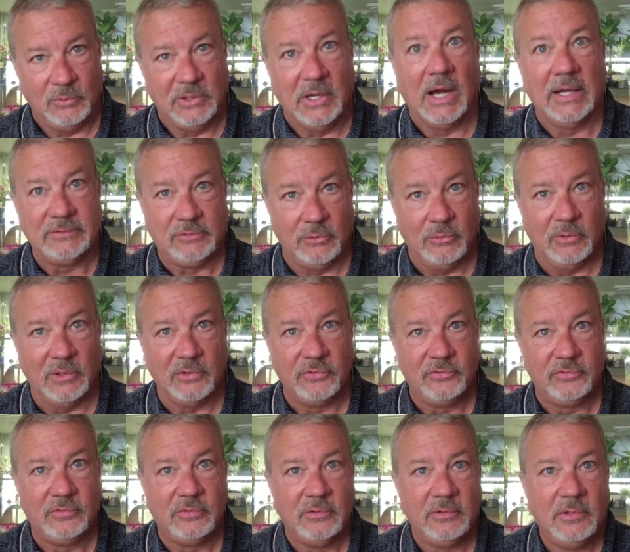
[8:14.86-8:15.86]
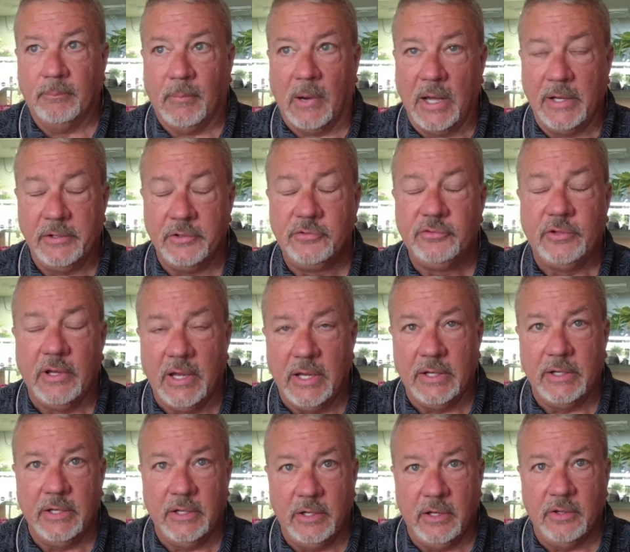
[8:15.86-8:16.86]
got to us. My
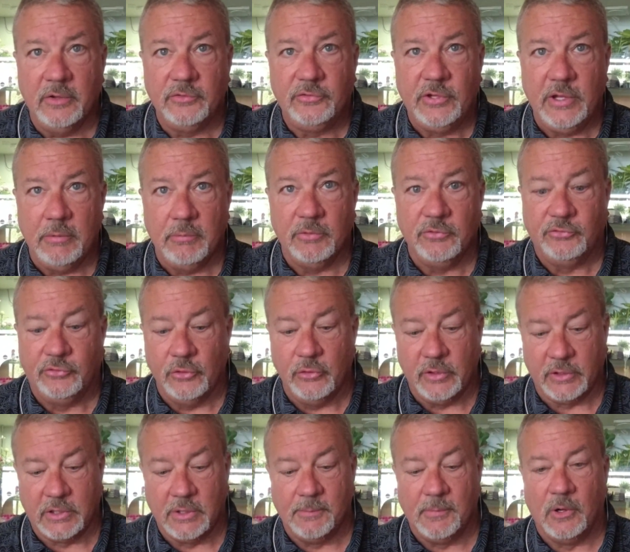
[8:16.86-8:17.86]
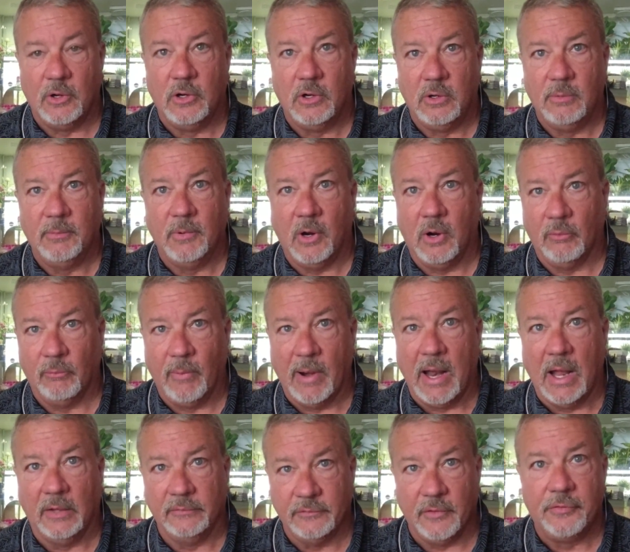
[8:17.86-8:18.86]
understanding is he was due to come home
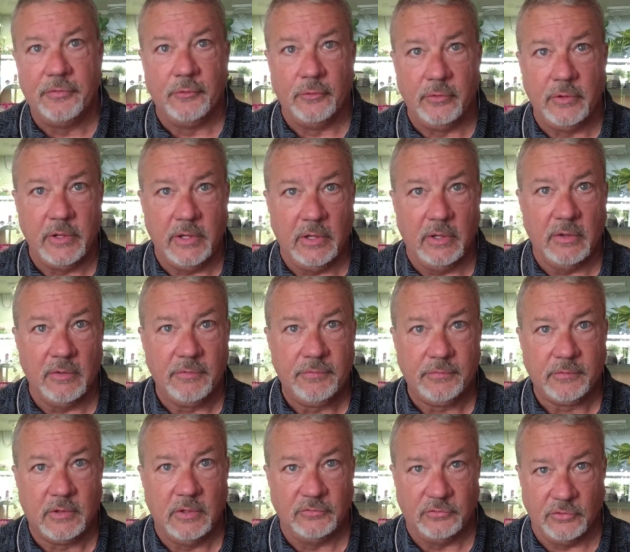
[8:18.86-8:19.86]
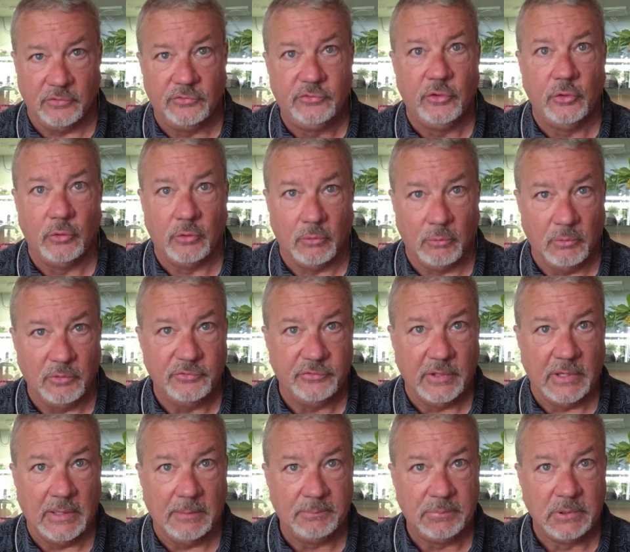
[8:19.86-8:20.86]
around the 30th because his tour was
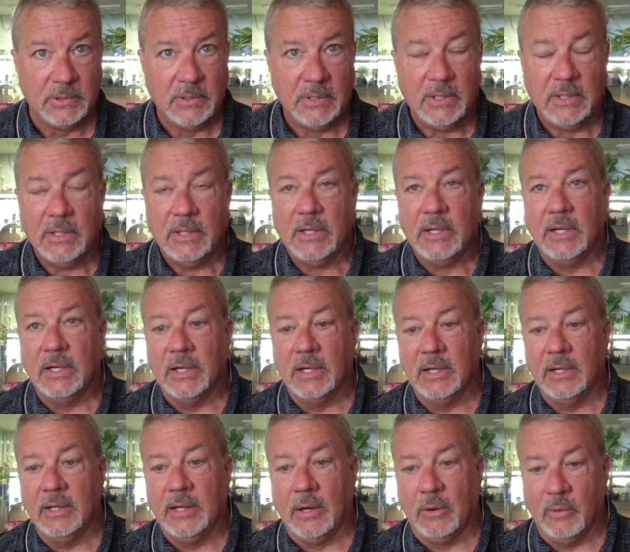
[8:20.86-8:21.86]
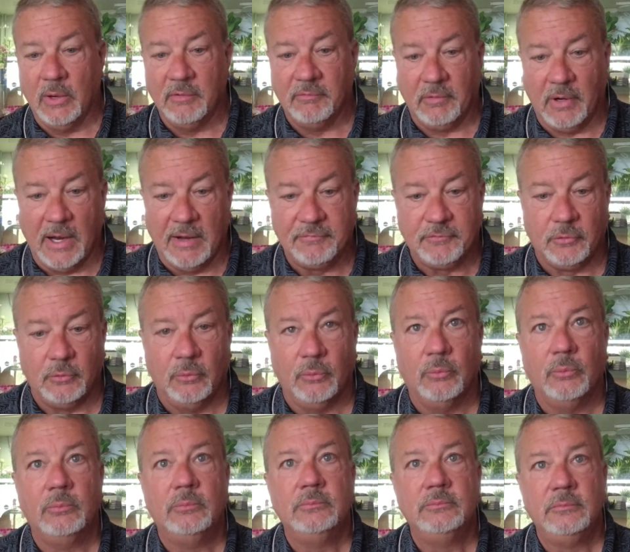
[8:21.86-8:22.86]
up. However,
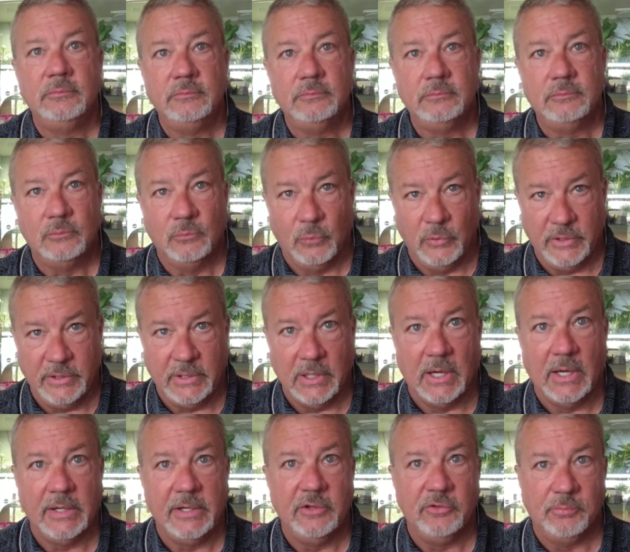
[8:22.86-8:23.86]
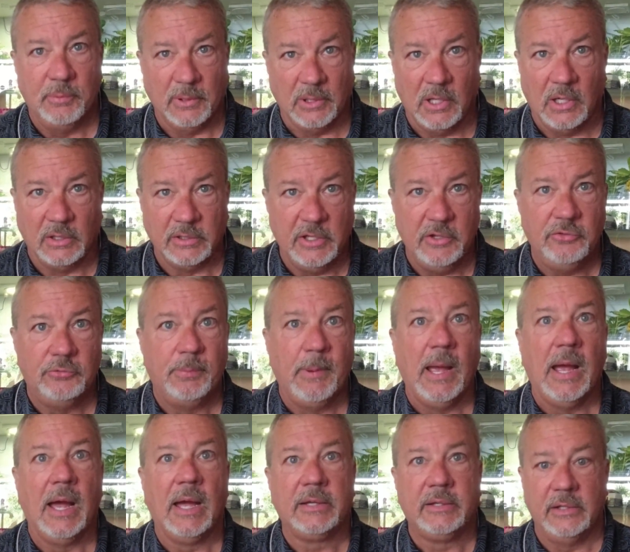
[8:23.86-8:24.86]
after we got his belongings
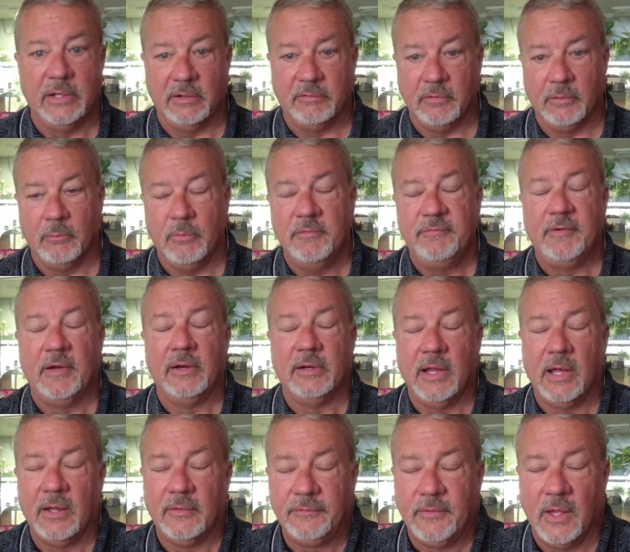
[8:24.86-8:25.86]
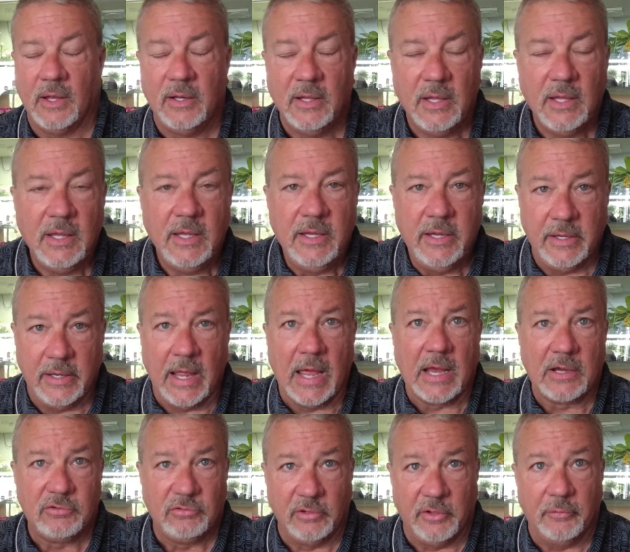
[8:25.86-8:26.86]
back and everything, we found out that he'd
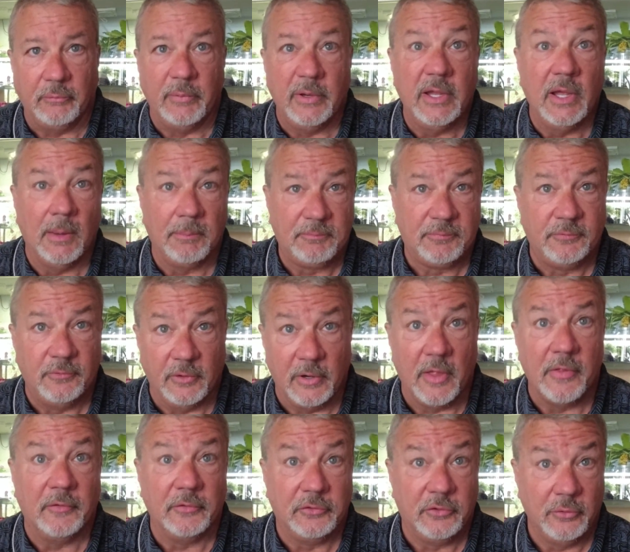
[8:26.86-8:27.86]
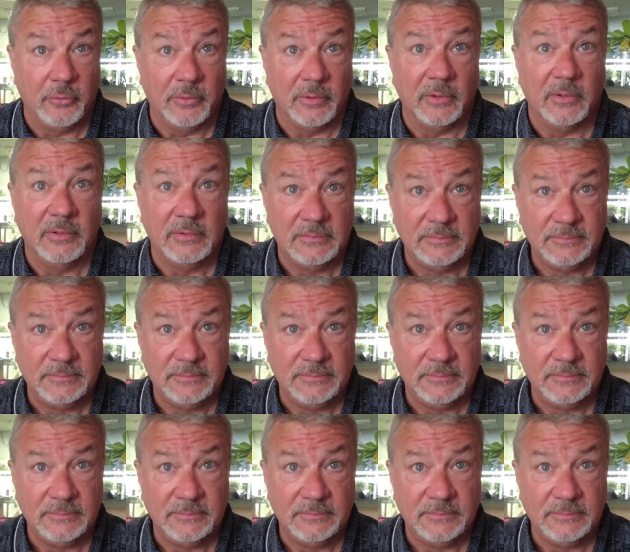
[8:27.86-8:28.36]
actually re-upped for another tour.